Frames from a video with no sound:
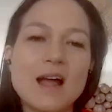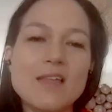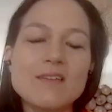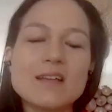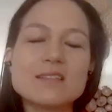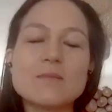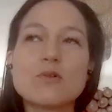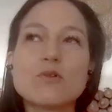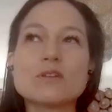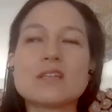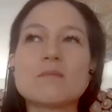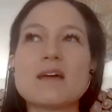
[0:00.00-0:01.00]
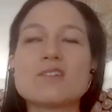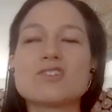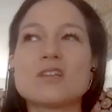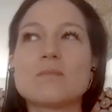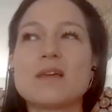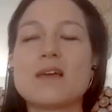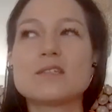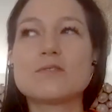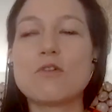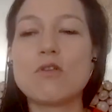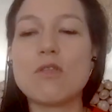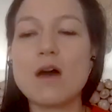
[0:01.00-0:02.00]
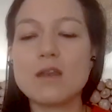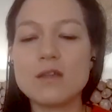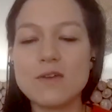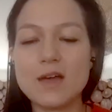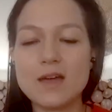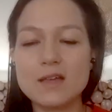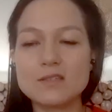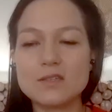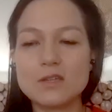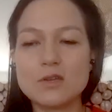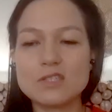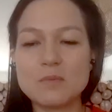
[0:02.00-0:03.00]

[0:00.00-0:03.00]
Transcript: I think that's important to mention, because for a lot of us, you know,